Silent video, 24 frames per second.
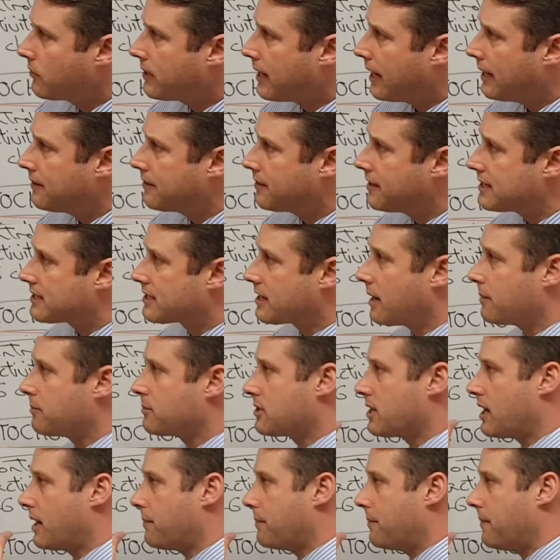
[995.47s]
Okay, this
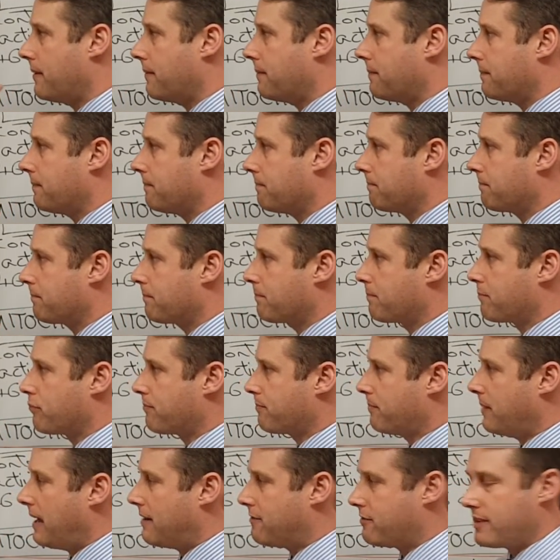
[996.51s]
comes up
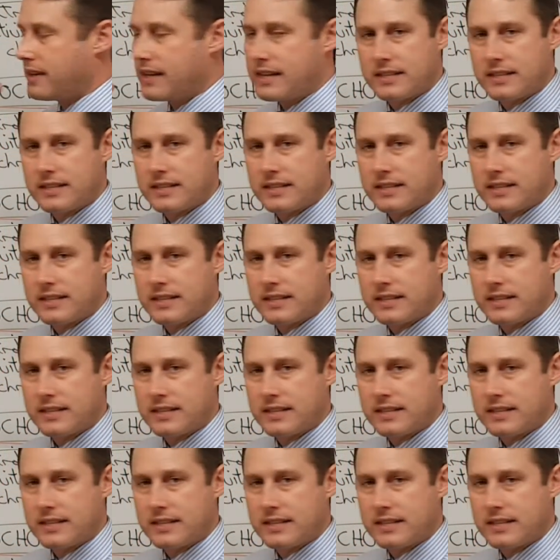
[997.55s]
every